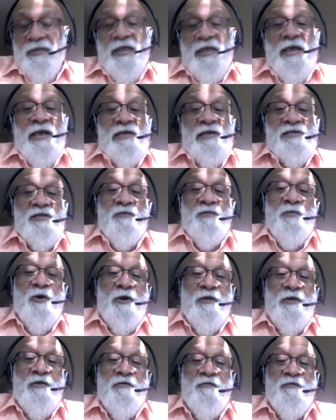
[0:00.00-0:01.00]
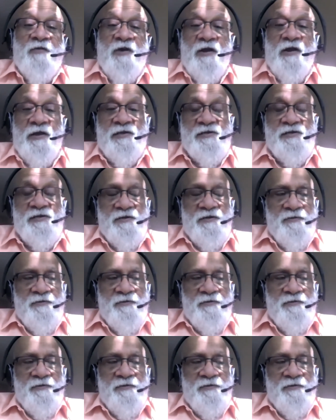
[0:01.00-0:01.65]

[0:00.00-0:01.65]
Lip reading: as the body of Christ.